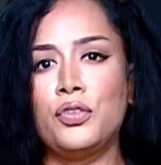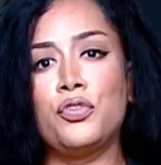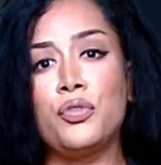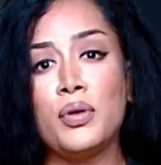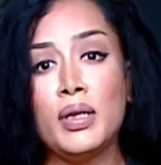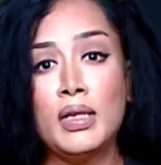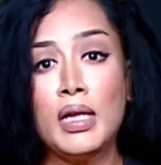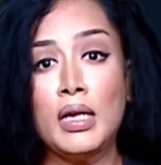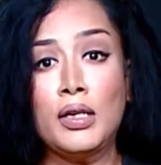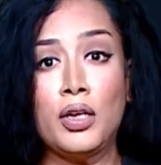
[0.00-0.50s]

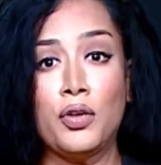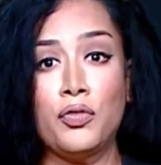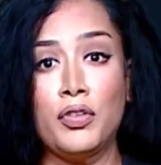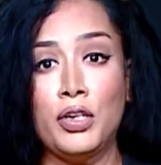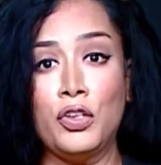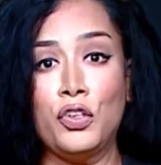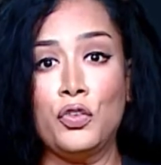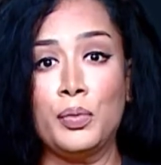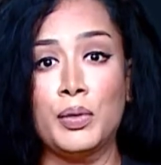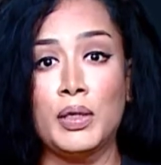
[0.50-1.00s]
Sri Lanka
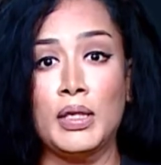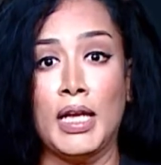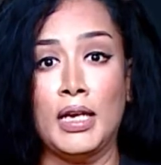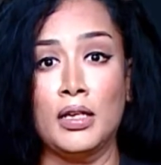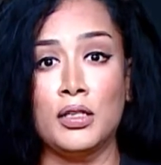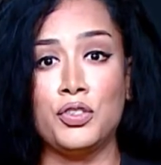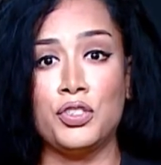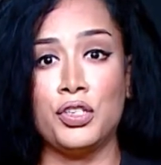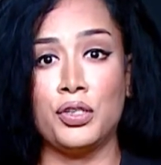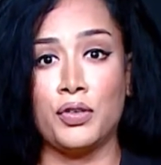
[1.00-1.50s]
renewable
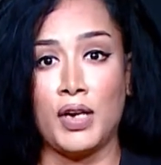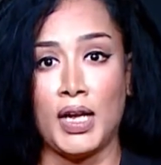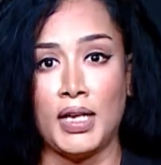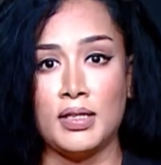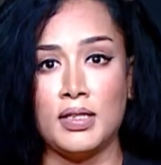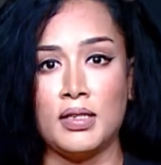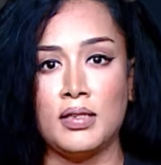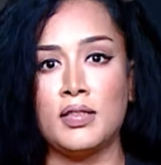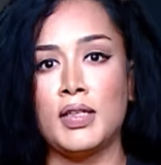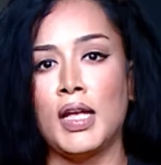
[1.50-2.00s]
energy
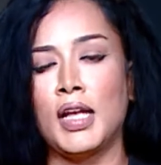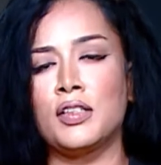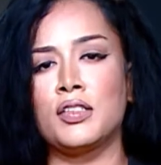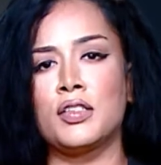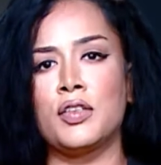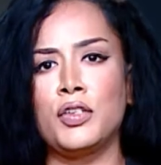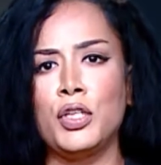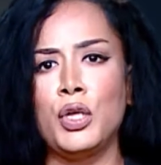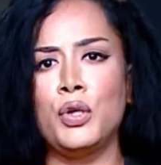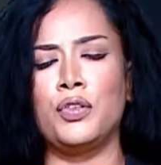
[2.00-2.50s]
crisis
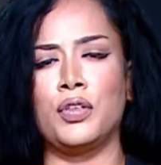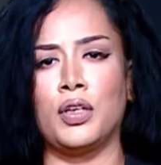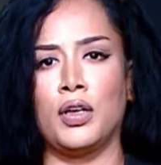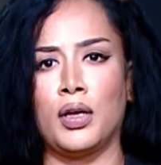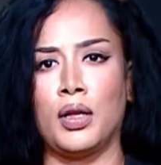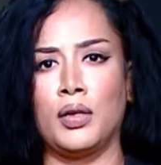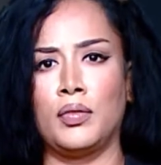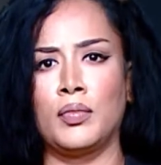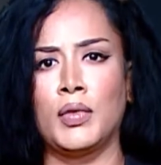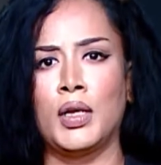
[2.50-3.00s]
takes a new
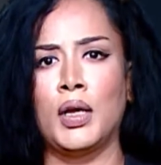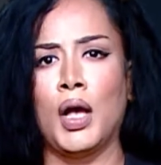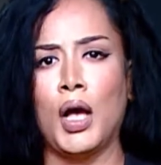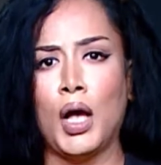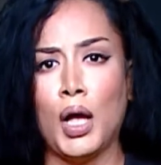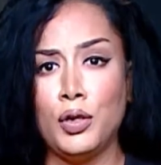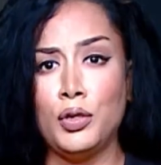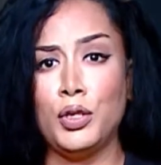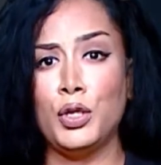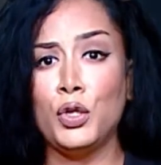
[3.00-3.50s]
turn,
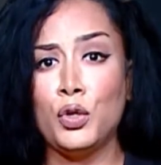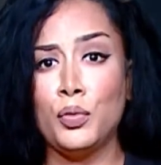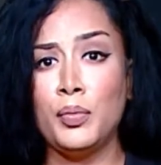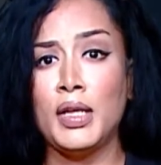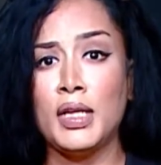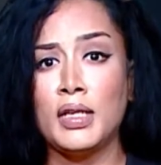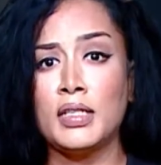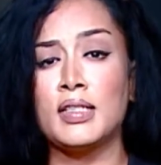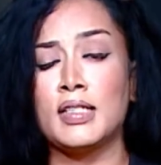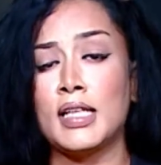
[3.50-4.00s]
a
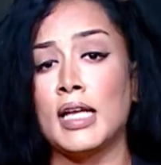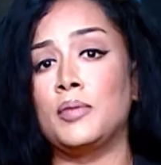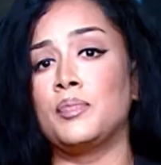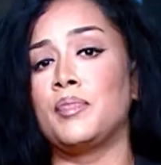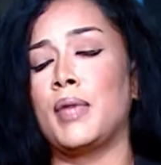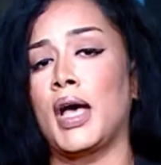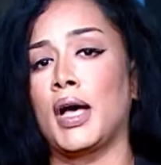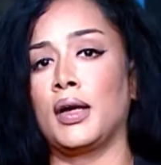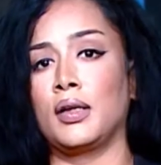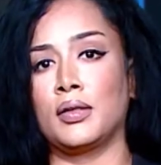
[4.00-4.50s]
looming
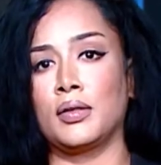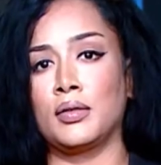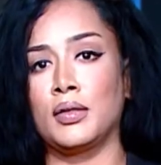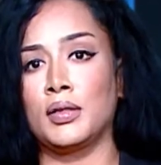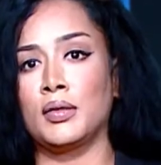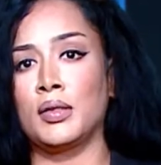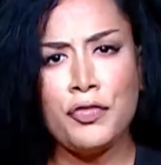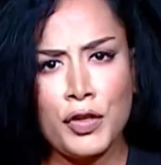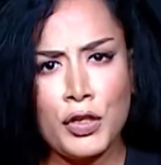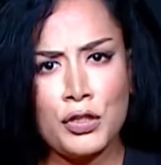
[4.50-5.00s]
setback.
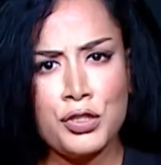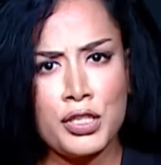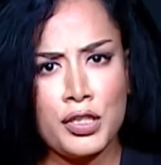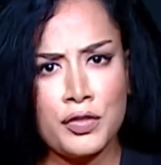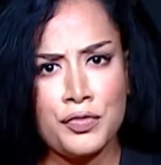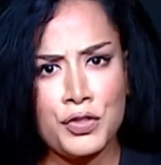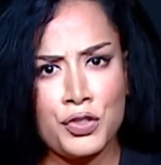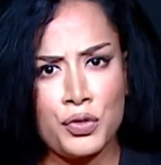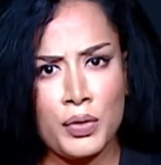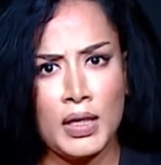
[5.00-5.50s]
The future
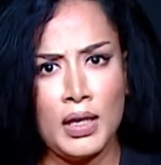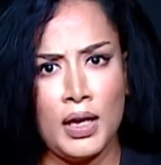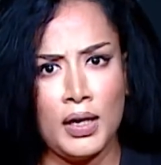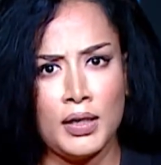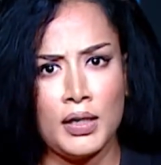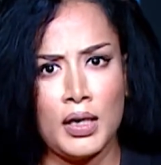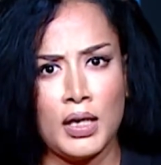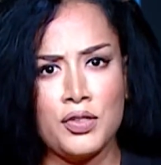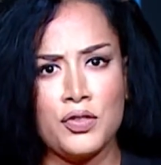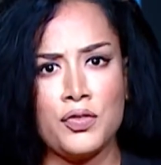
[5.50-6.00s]
of Sri
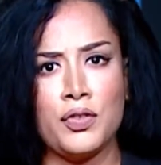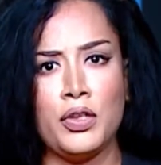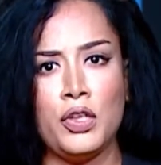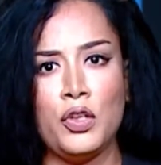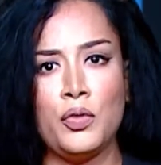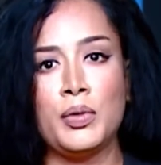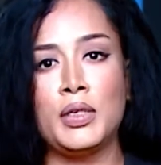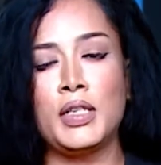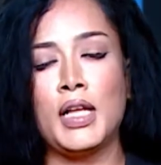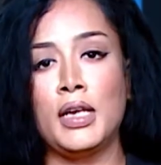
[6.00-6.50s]
Lanka's
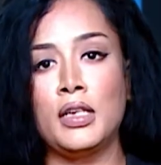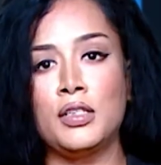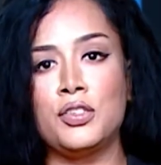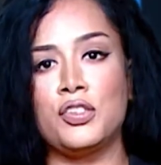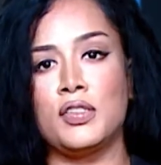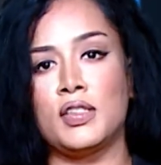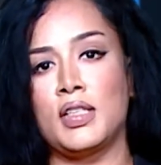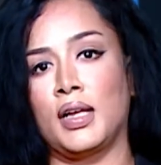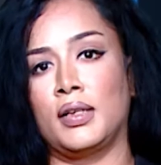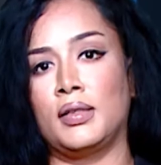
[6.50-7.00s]
renewable
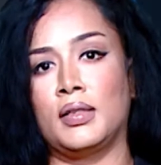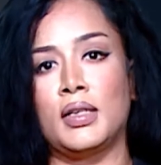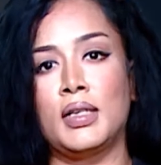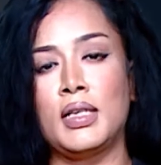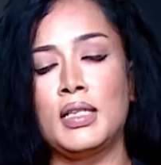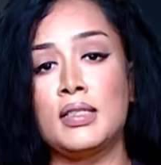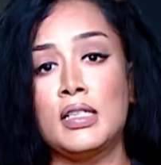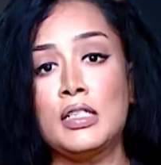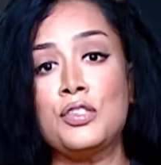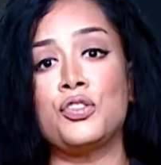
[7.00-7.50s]
energy sector
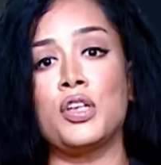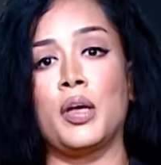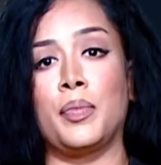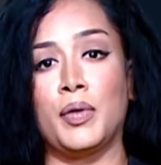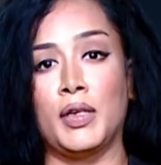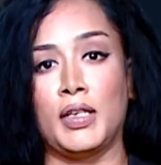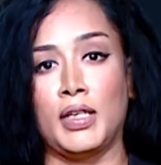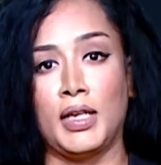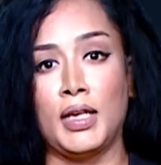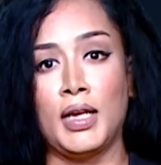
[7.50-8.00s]
is in
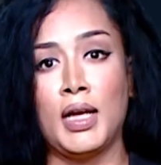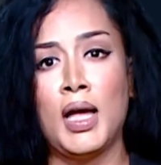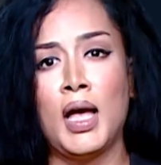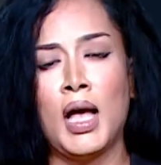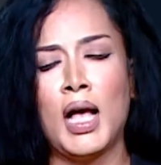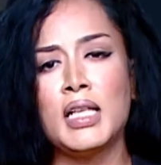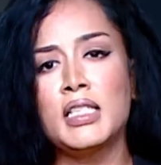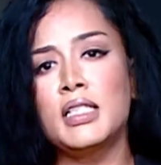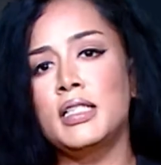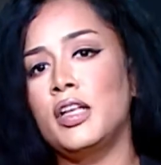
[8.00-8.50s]
jeopardy
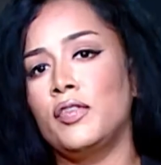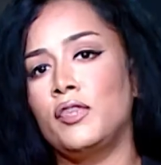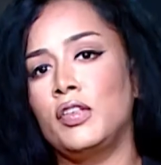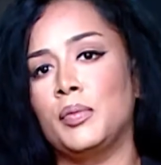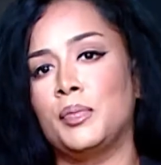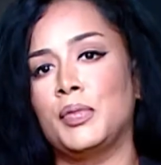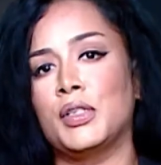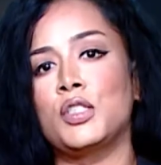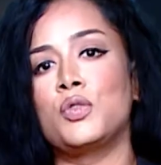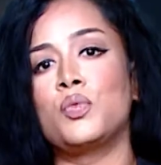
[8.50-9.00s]
as
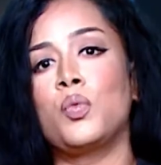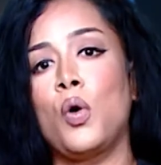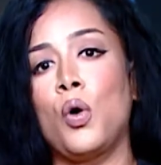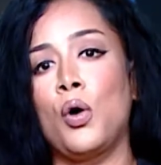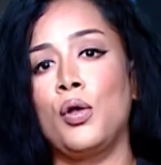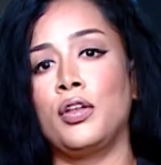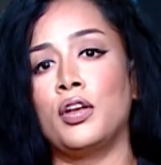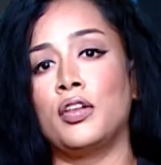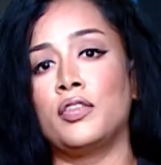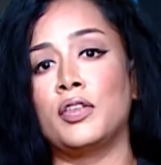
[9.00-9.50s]
developers
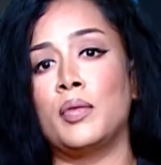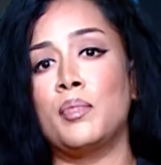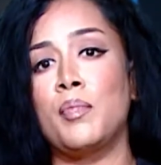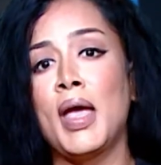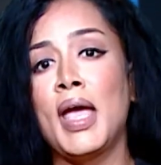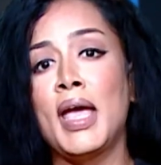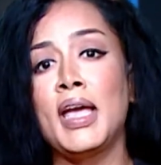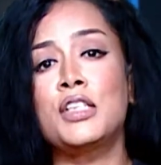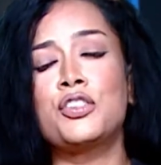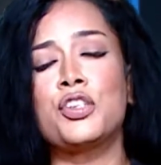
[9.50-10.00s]
warn of a
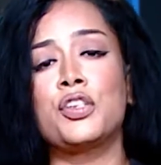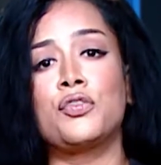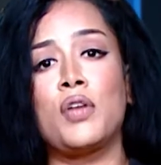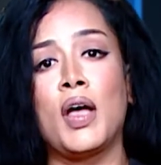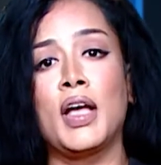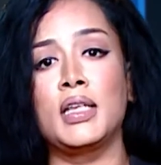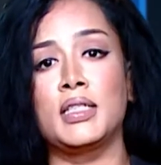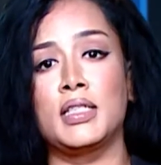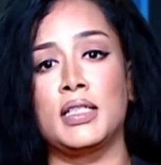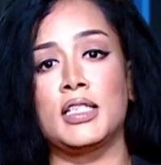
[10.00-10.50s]
major
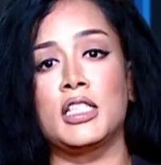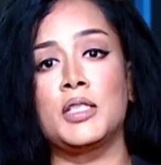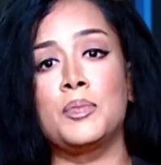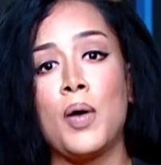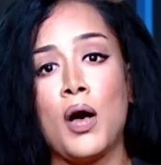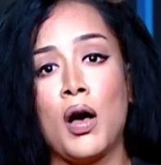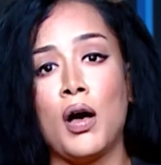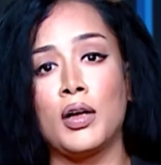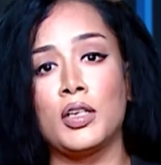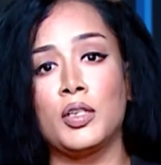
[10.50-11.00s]
crisis
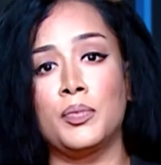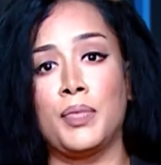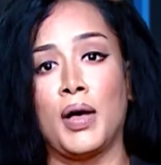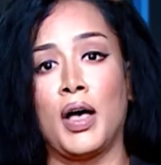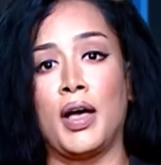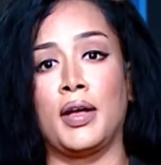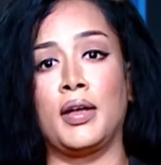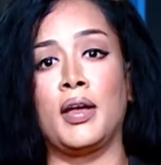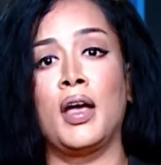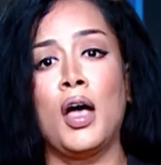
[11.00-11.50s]
sparked
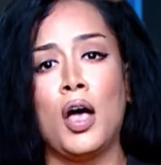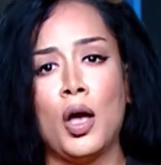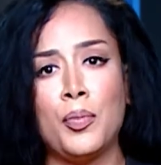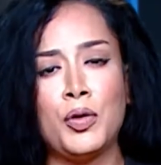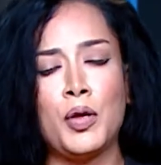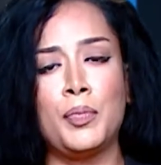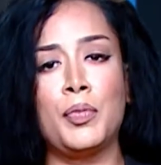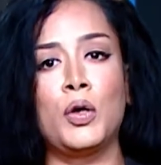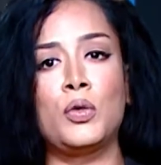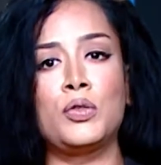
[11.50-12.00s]
by a
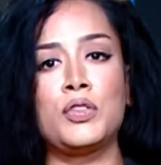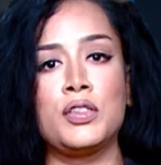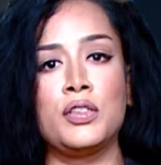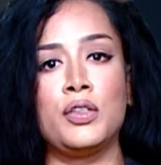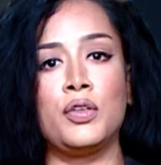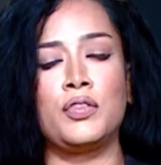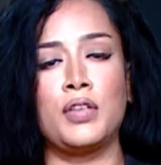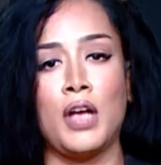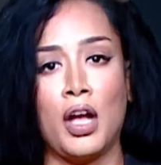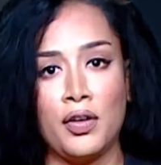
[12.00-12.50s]
proposed
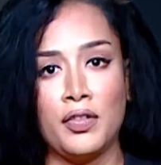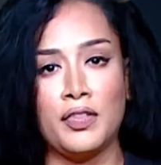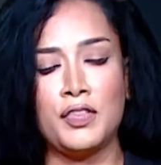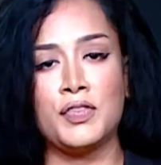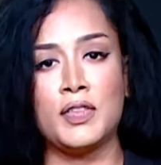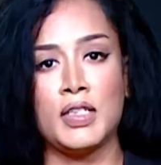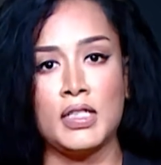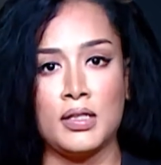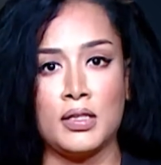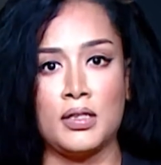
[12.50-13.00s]
new tariff
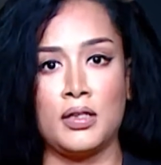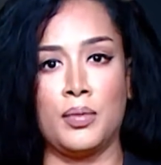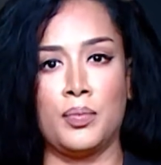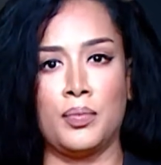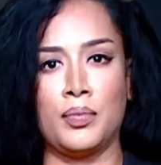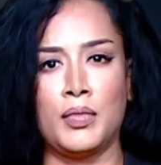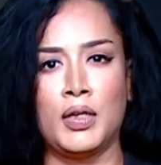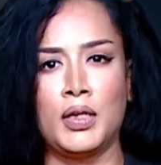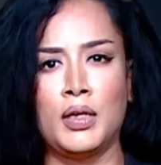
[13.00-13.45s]
system.